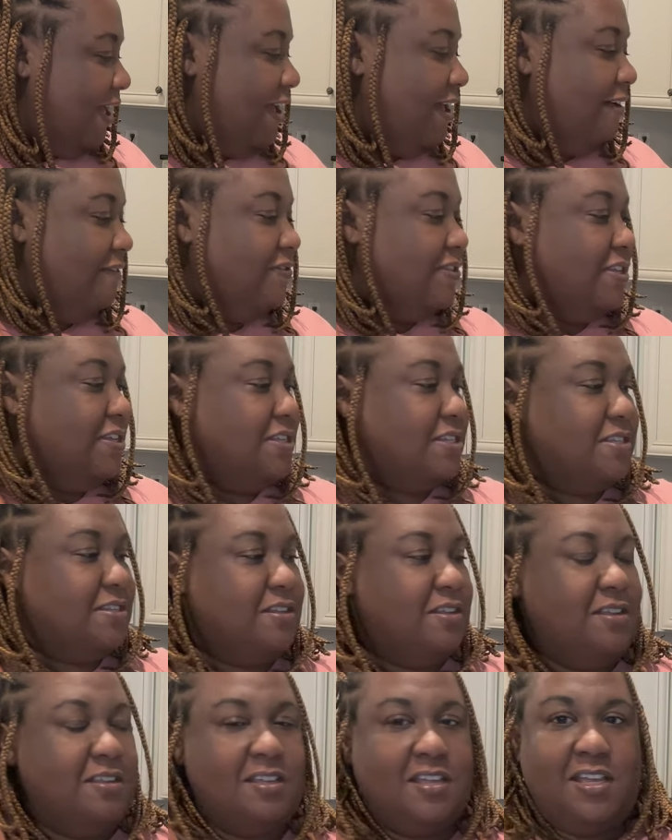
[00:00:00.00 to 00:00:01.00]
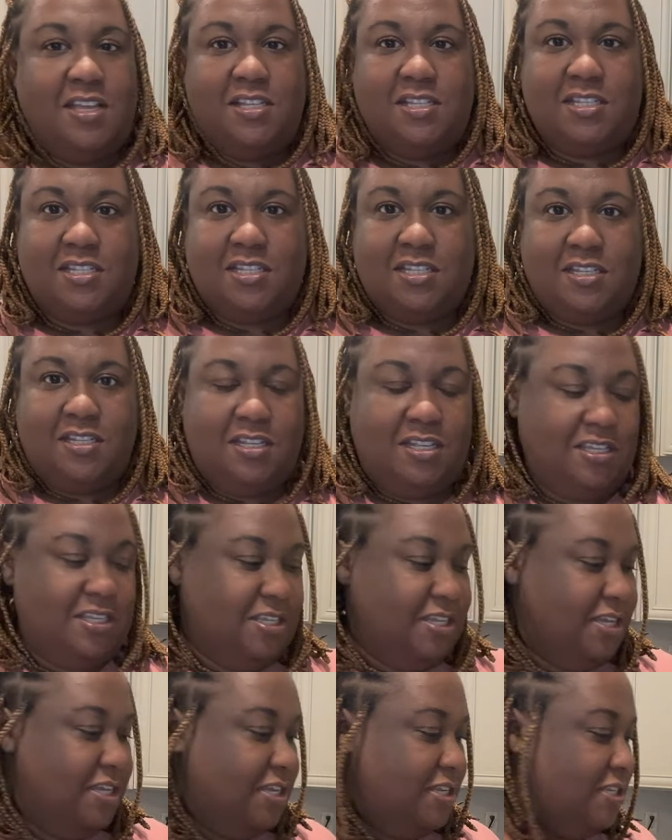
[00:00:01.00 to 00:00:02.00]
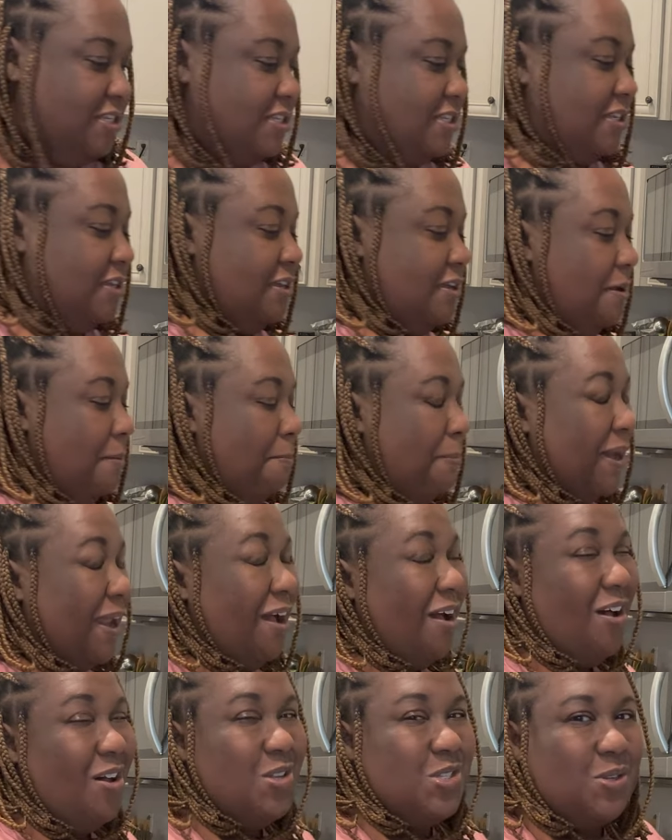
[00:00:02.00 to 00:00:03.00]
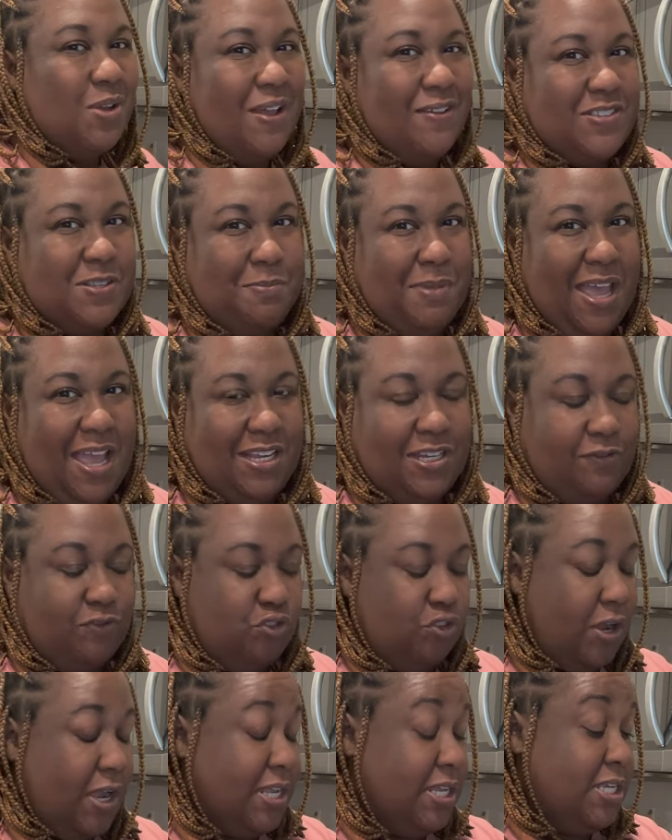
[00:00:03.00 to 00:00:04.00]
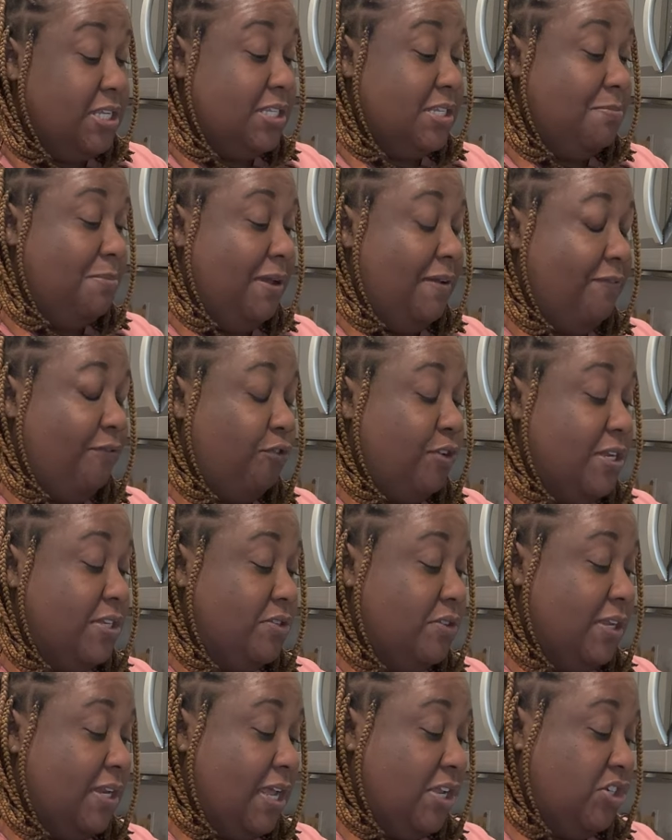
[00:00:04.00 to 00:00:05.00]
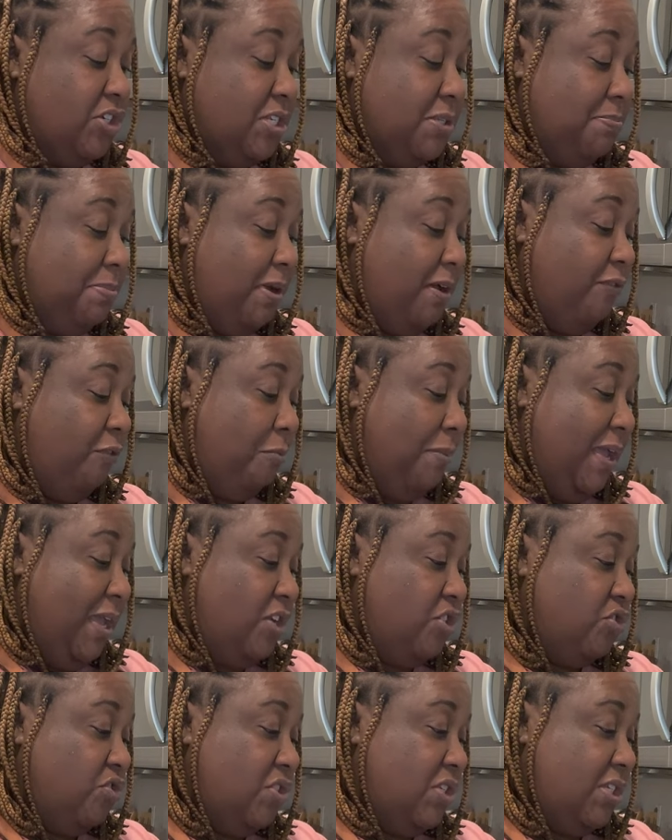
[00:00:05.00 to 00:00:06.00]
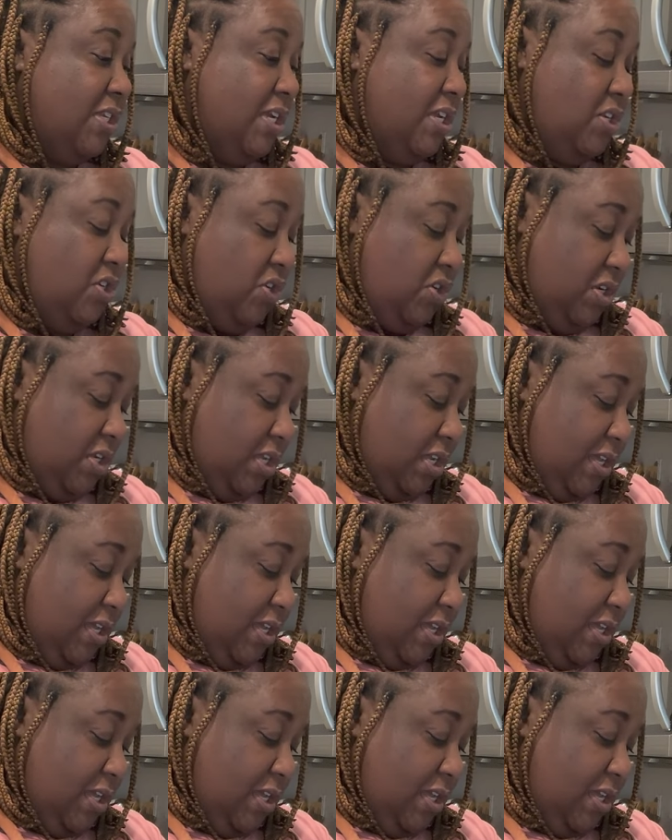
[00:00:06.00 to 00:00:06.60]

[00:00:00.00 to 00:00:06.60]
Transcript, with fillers: have this instant yeast, but I also have some active dry yeast in my freezer that I just bought from Azure Standard.